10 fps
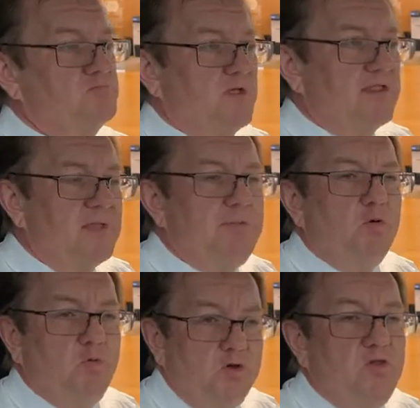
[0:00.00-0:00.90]
lot of
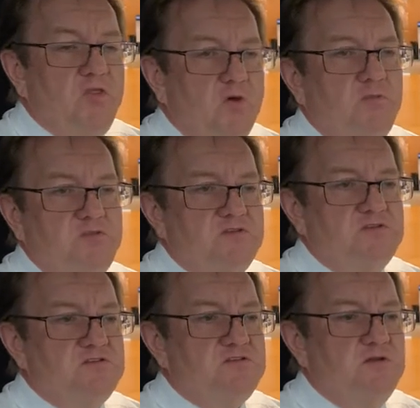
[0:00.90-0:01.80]
people will though
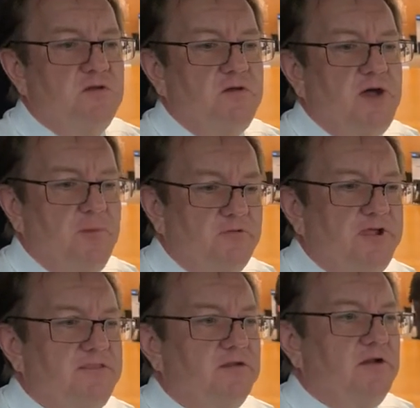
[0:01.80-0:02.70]

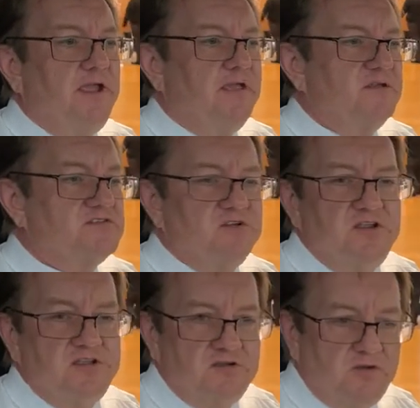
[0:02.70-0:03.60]
upgrade their
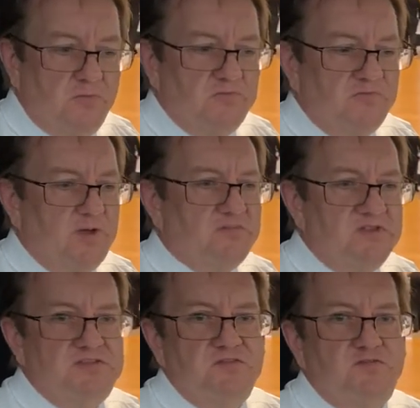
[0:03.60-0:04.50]
circuit in their home up
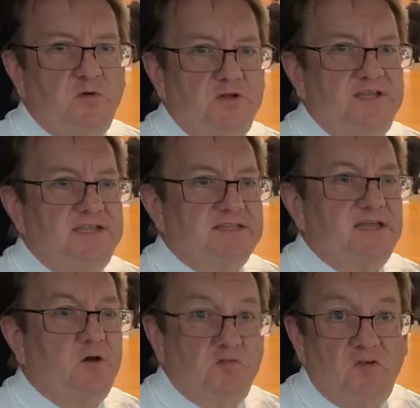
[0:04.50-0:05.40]
to the 240 to get
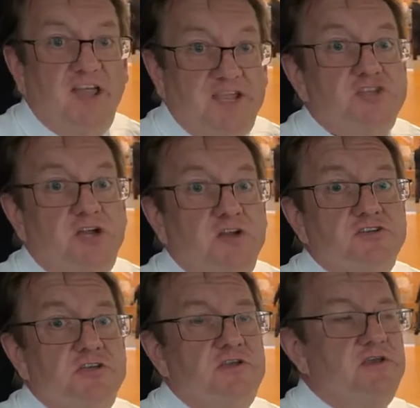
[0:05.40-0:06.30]
that overnight charge,
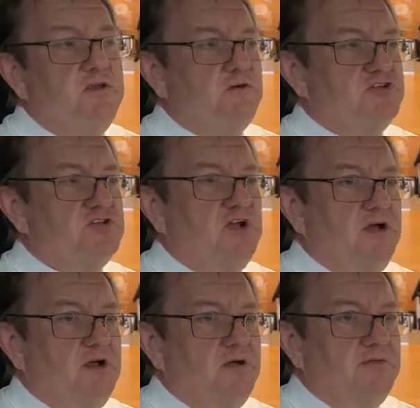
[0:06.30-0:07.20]
which
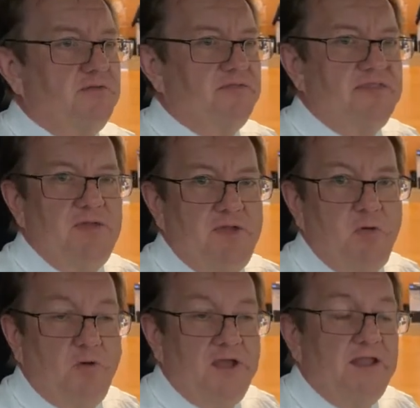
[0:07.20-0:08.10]
they
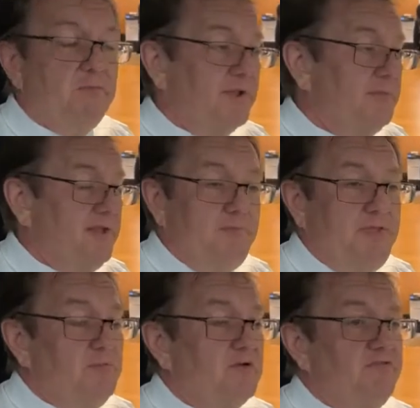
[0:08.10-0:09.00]
might want. But many
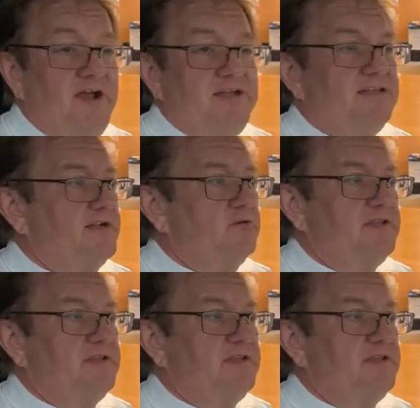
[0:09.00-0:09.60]
people are finding they